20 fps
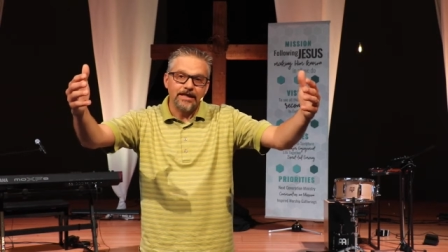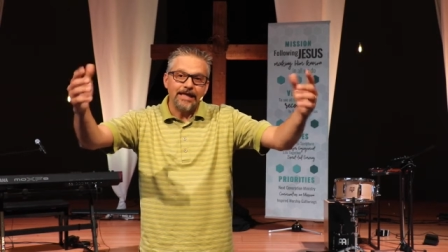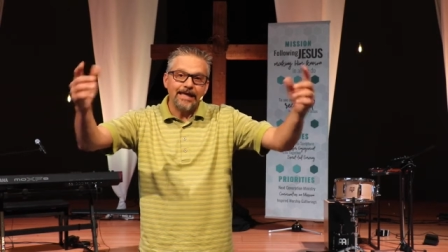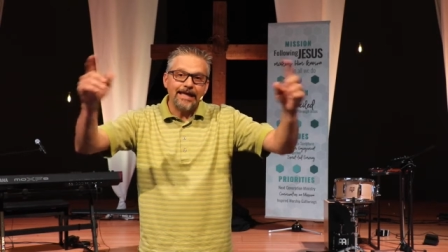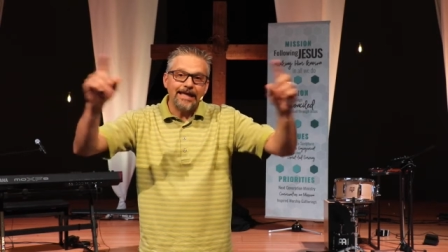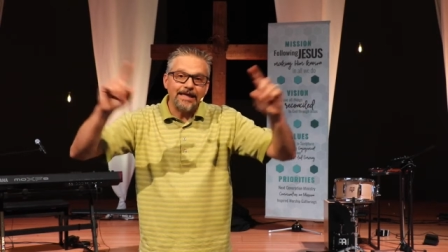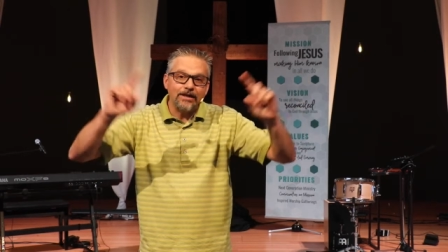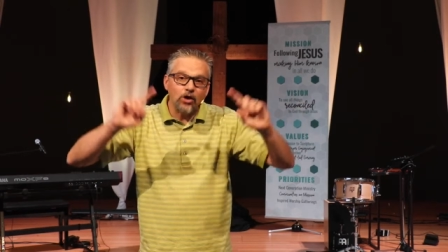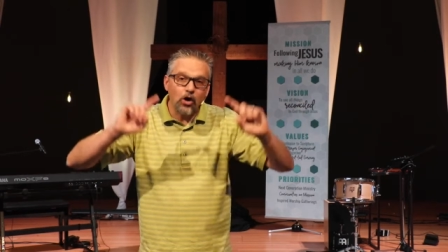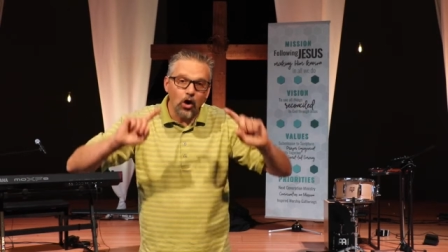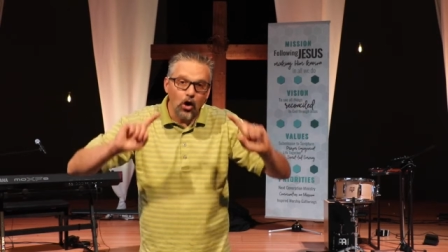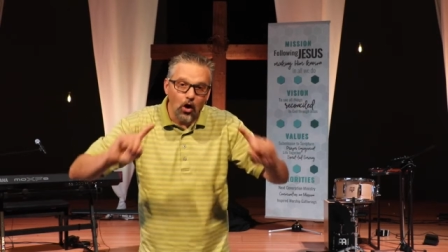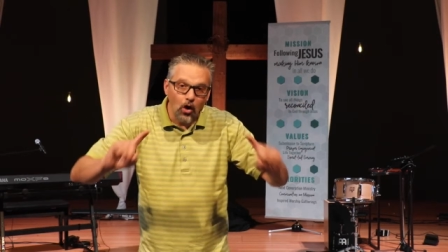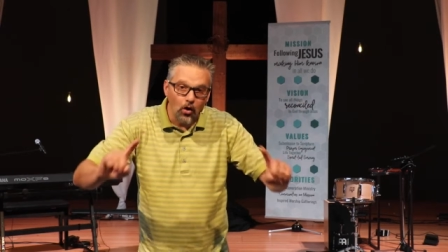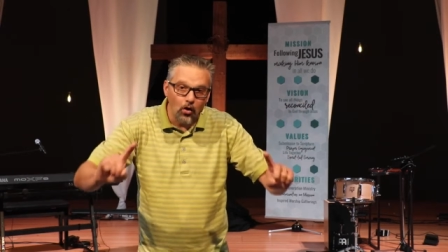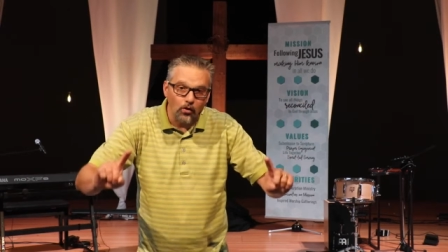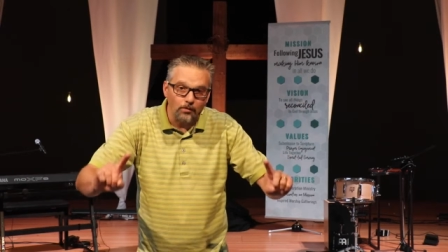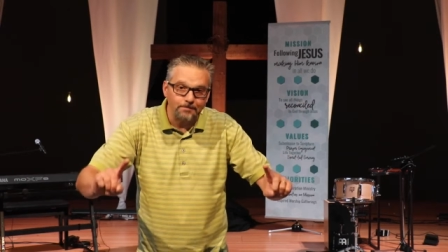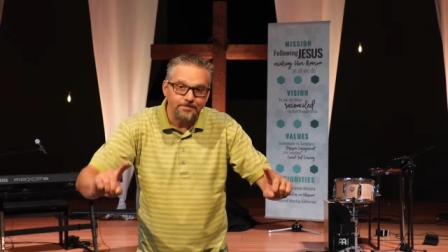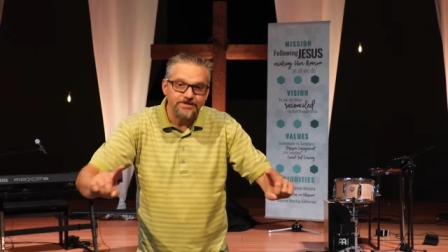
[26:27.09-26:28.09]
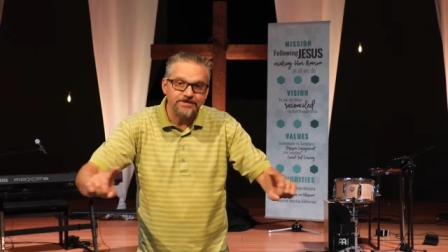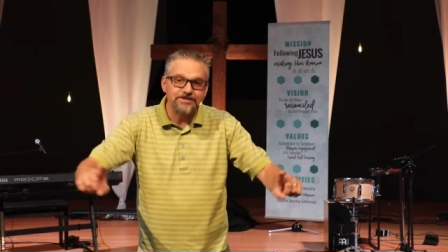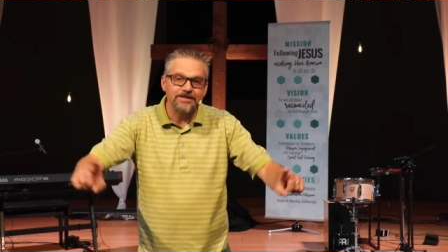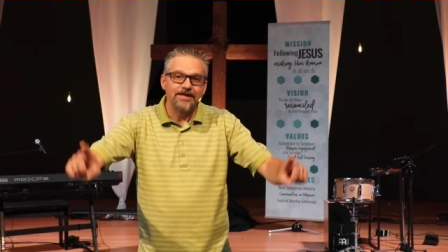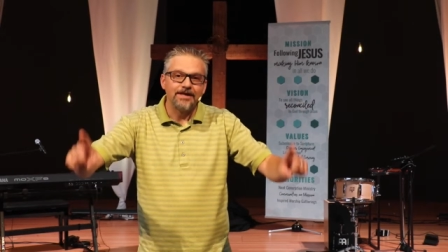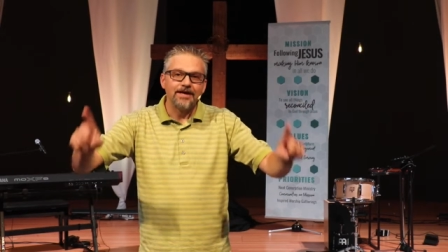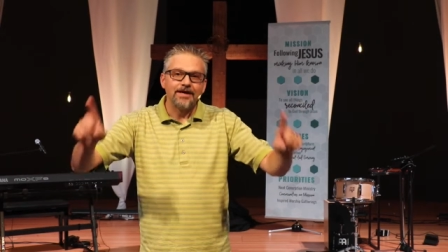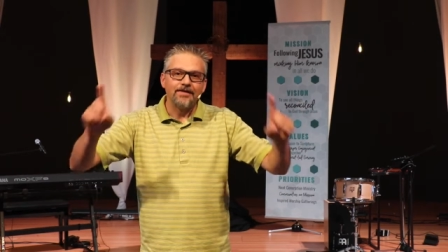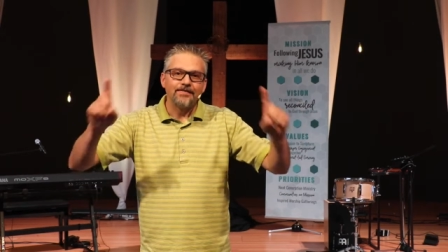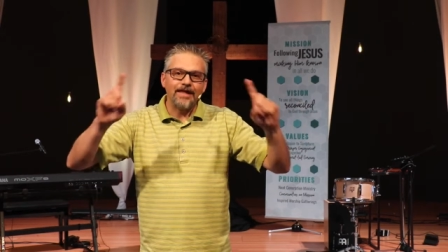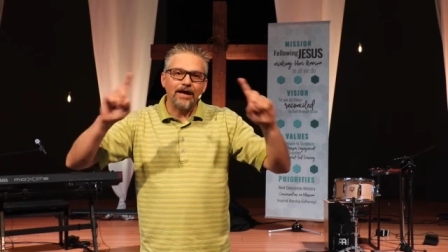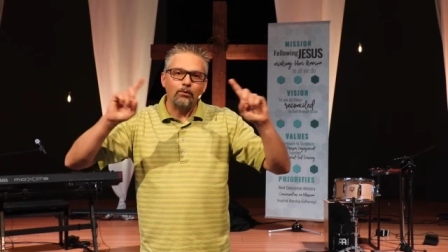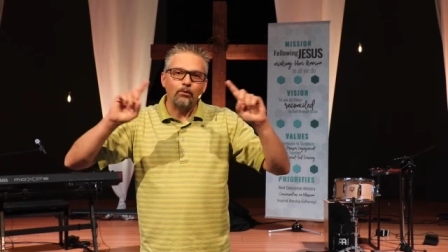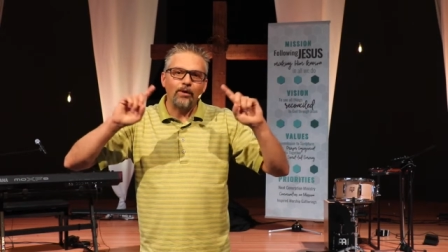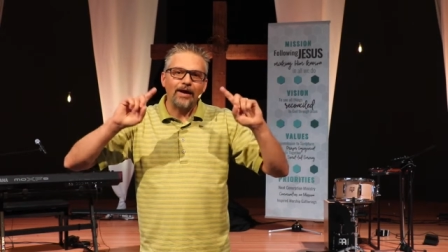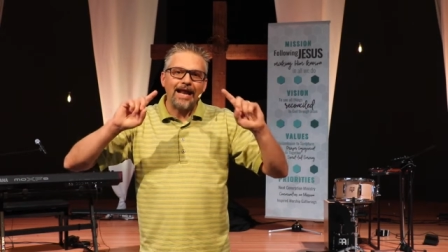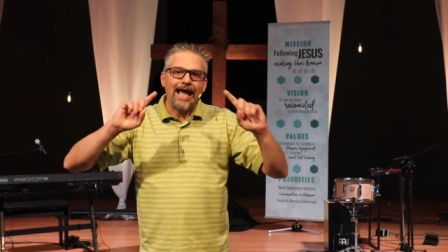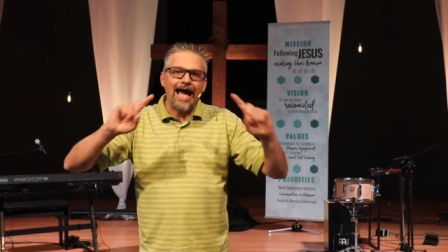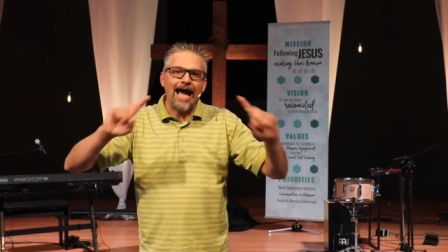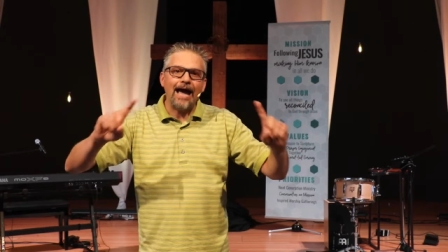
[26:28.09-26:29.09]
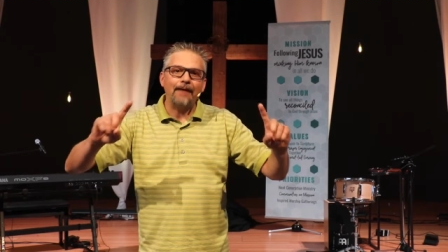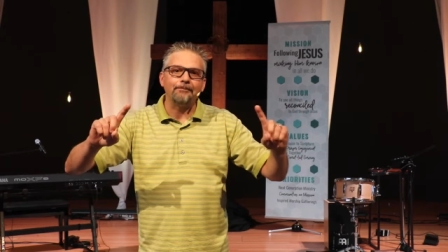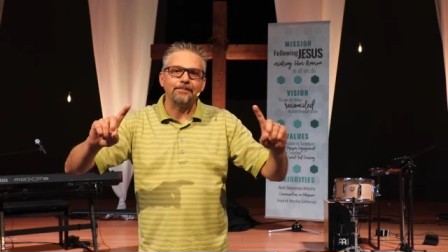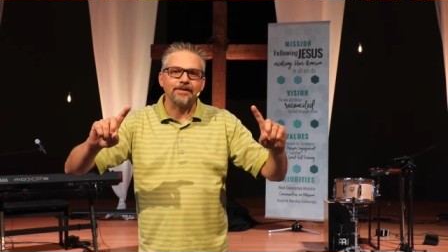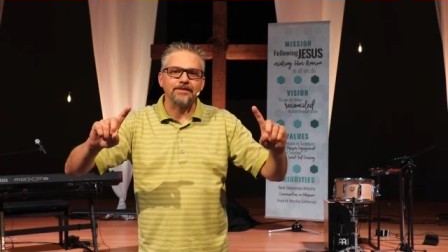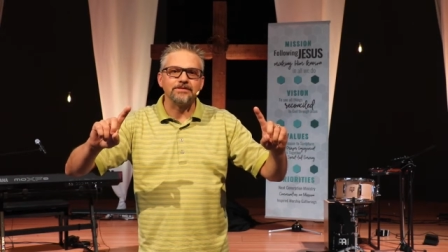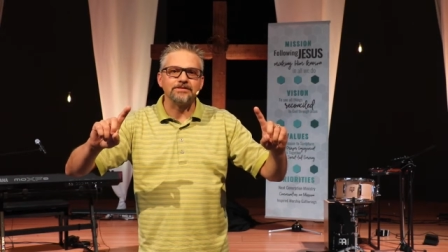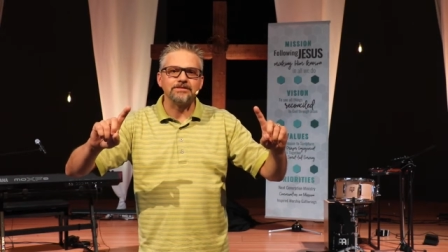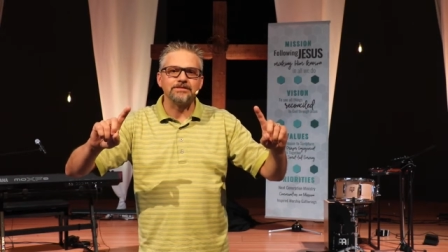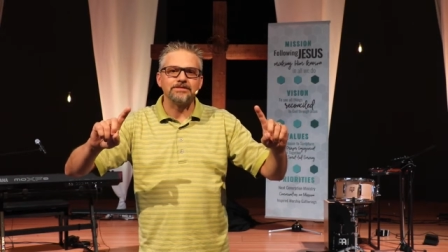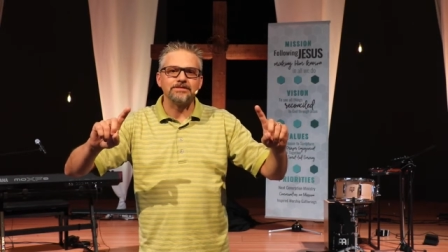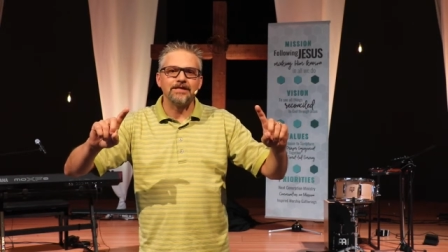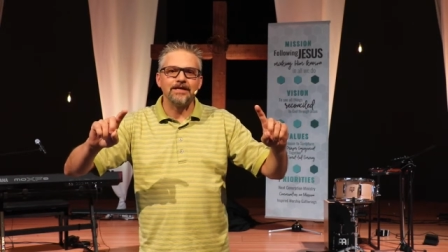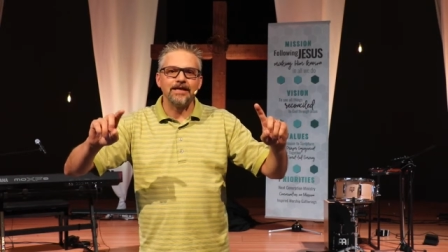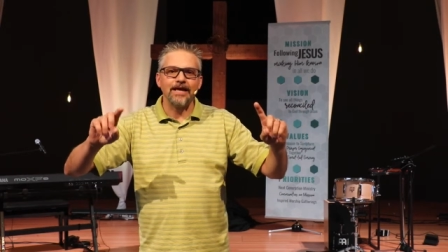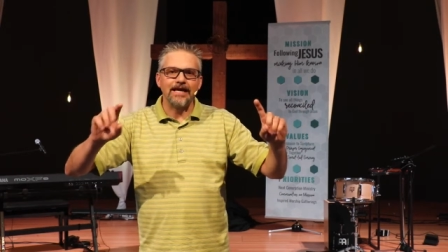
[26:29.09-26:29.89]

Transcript: in hopes that what happens